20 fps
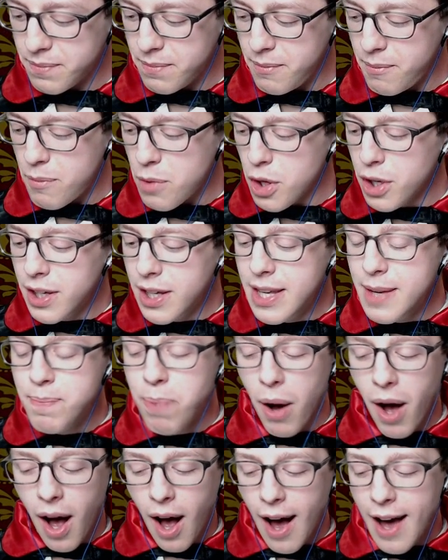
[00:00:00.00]
He
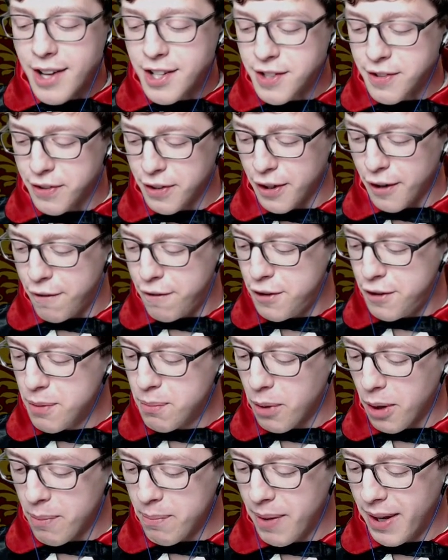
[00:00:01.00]
paused for a few
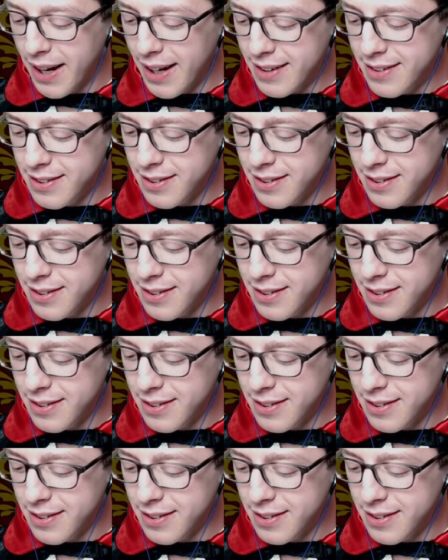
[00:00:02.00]
more minutes.